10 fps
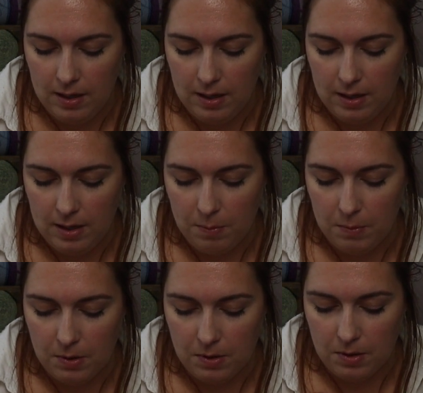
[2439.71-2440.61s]
and
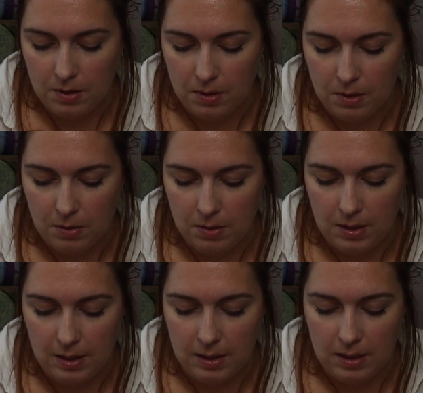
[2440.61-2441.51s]
I'm just
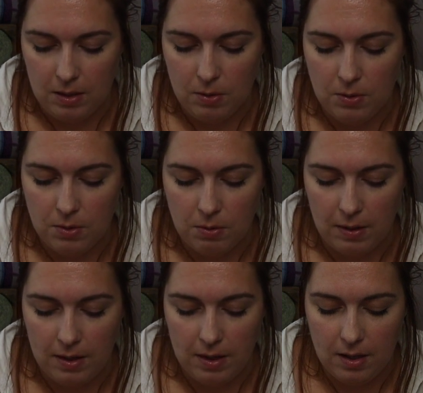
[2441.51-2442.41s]
noticing a loose
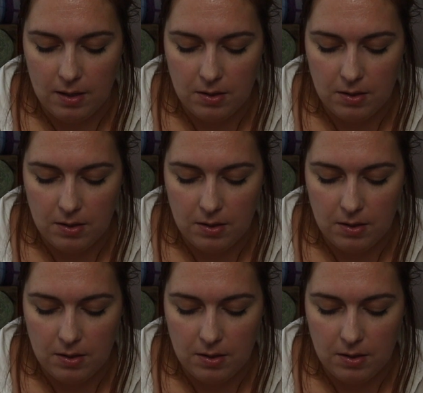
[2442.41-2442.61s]
strand there,